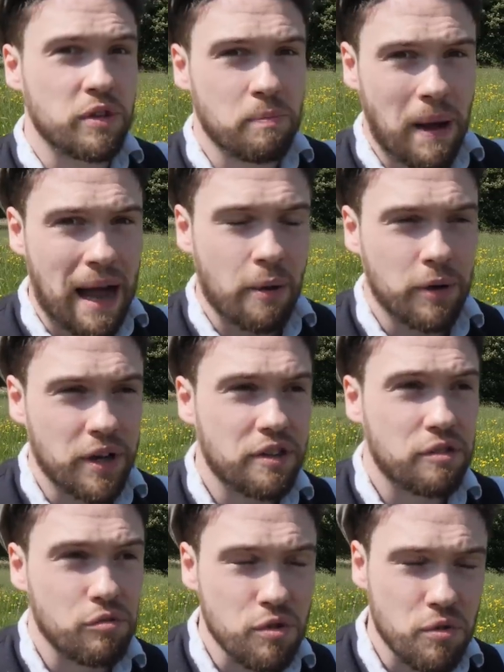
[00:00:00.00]
with power
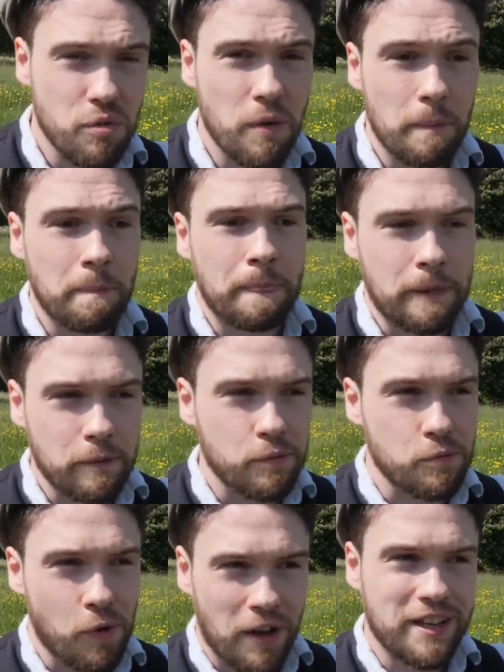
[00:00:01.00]
through
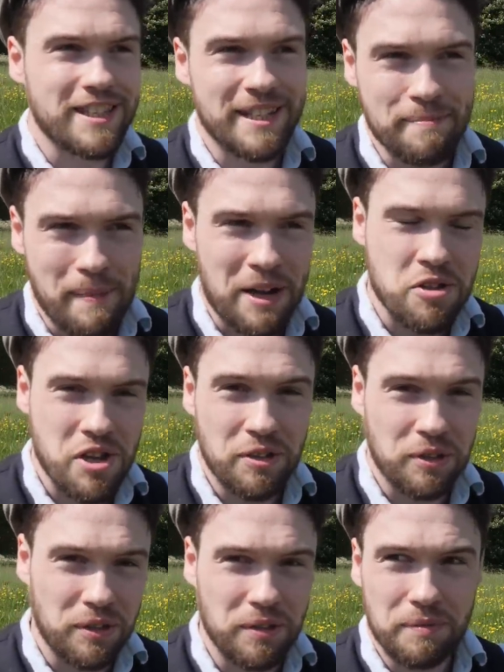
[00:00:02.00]
writing
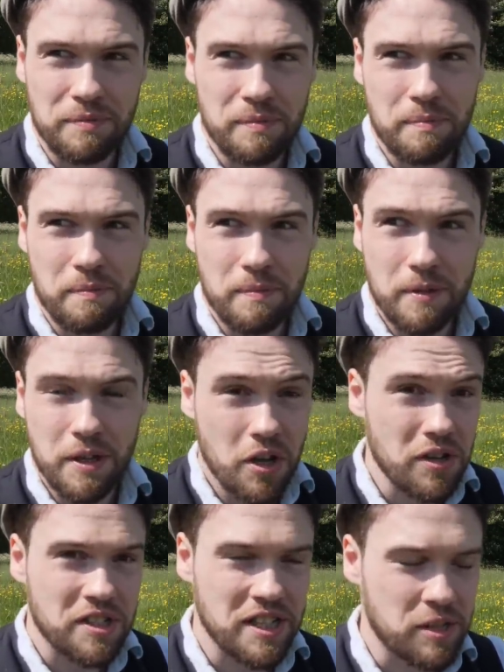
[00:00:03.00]
magical
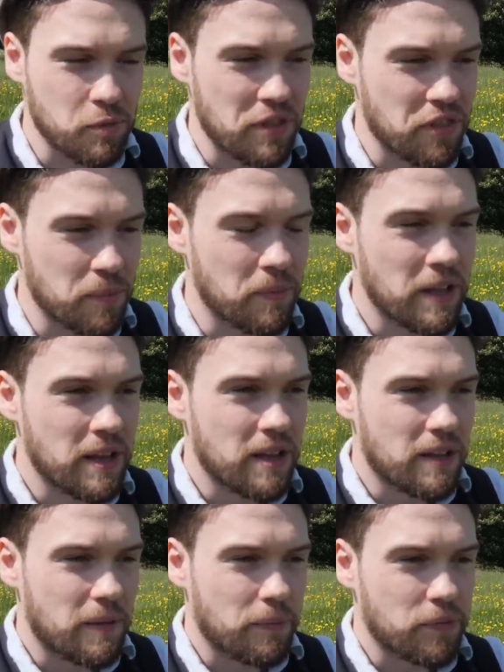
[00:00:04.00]
curses with them.
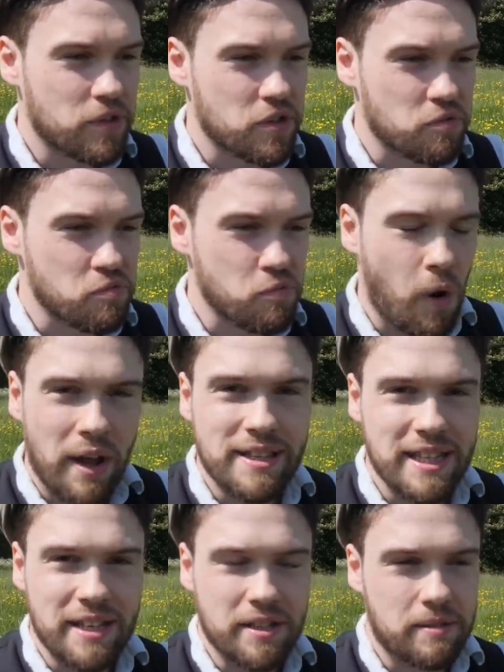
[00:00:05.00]
Just
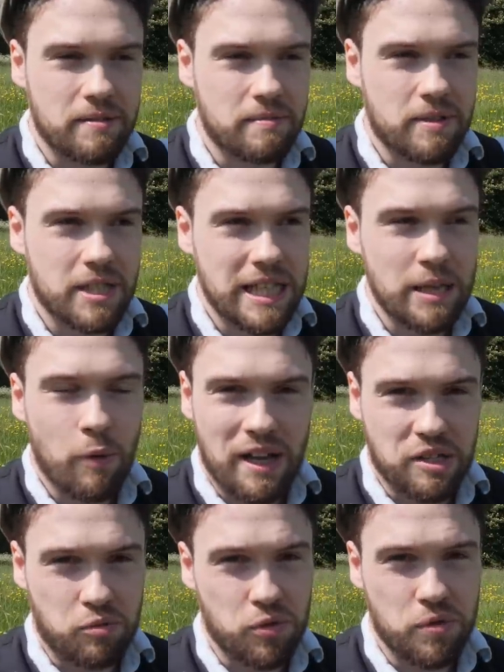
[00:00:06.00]
writing a
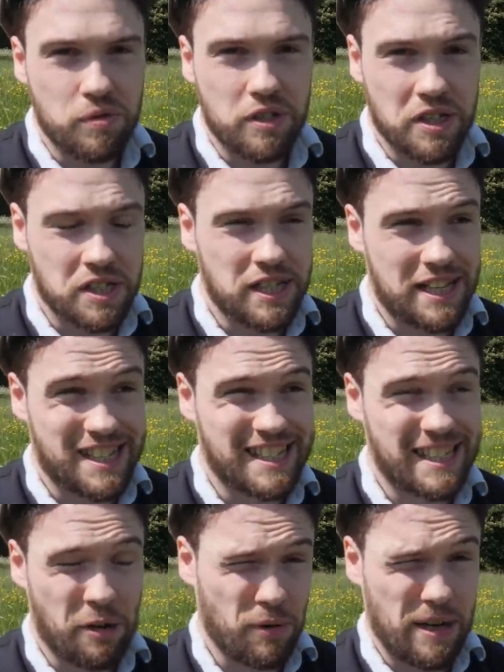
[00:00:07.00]
TWAS rune doesn't
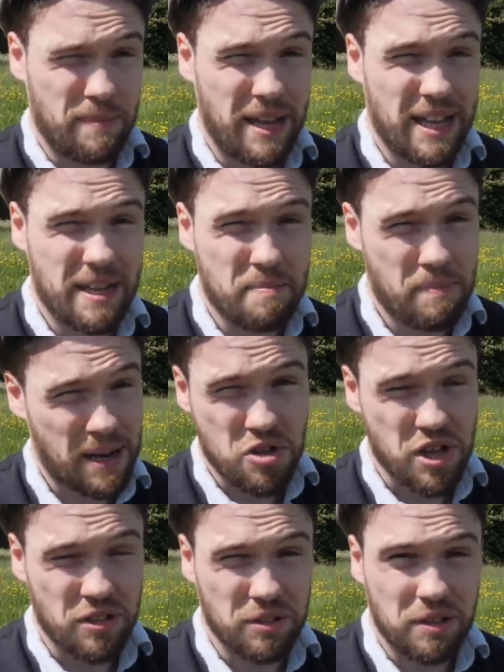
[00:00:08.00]
necessarily make it
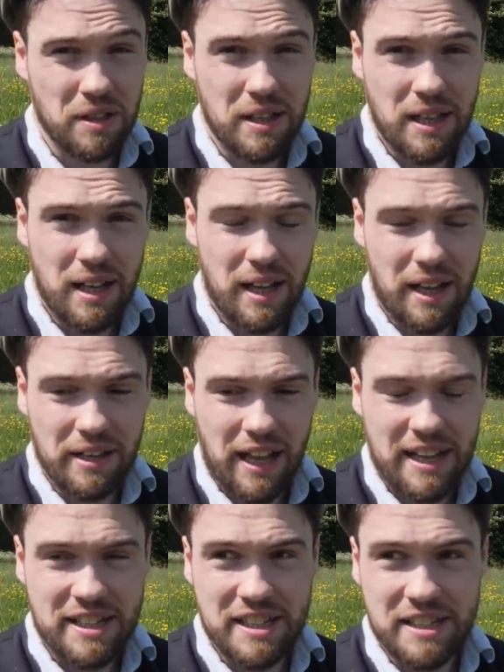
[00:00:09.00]
magical
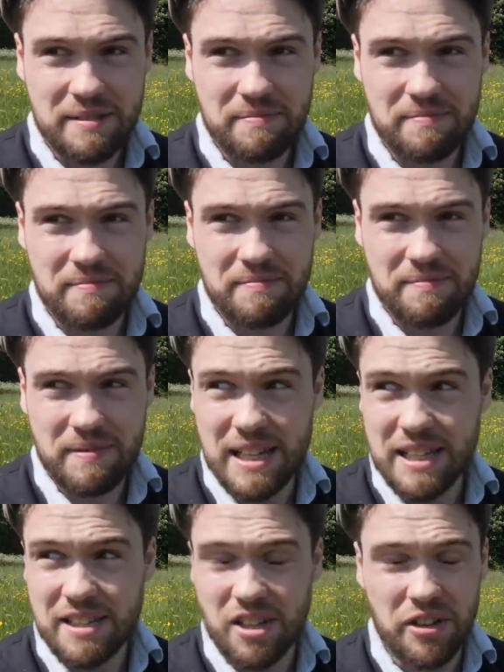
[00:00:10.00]
unless
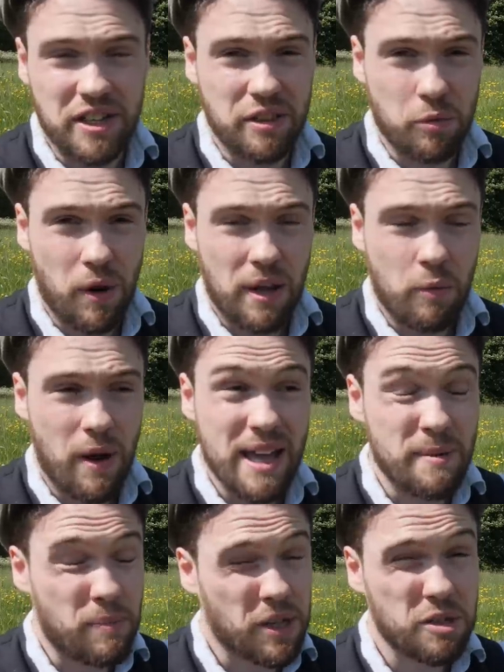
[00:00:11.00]
it's done in the right way
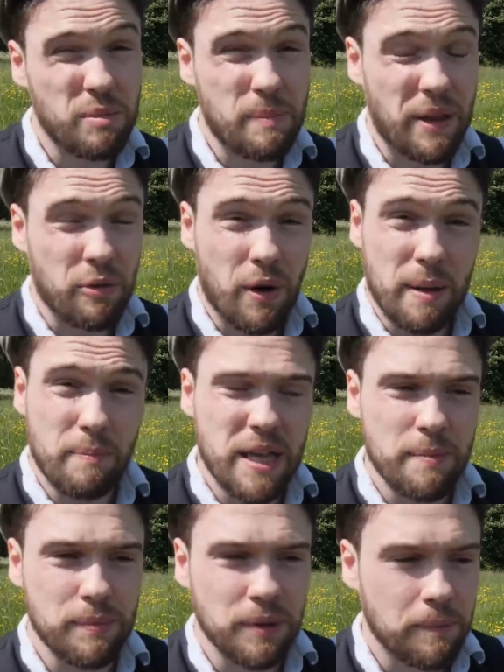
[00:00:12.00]
and possibly by the right
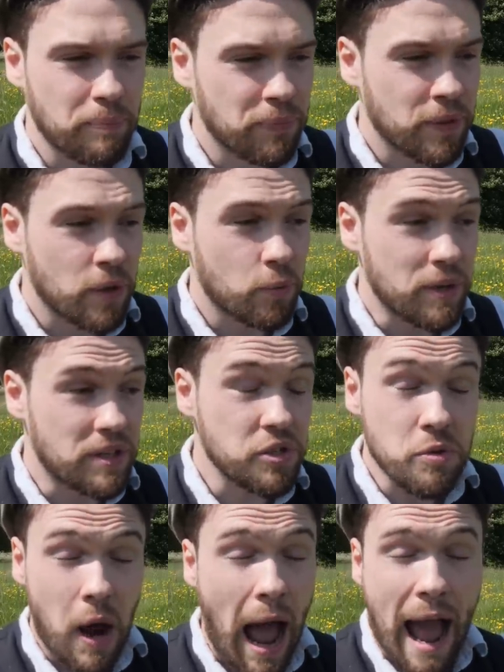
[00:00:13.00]
people. We
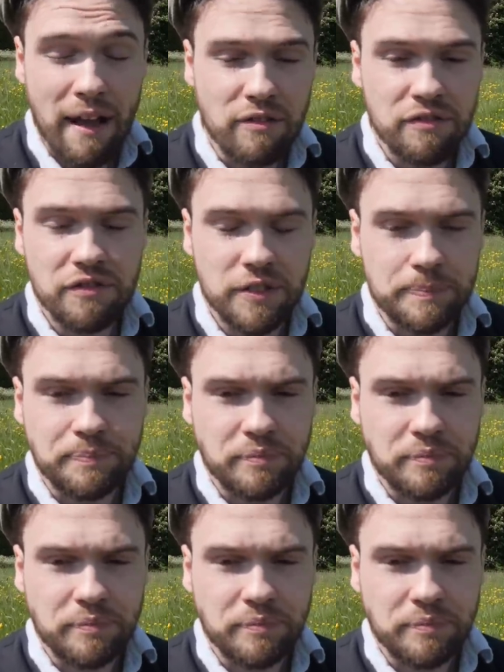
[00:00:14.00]
do have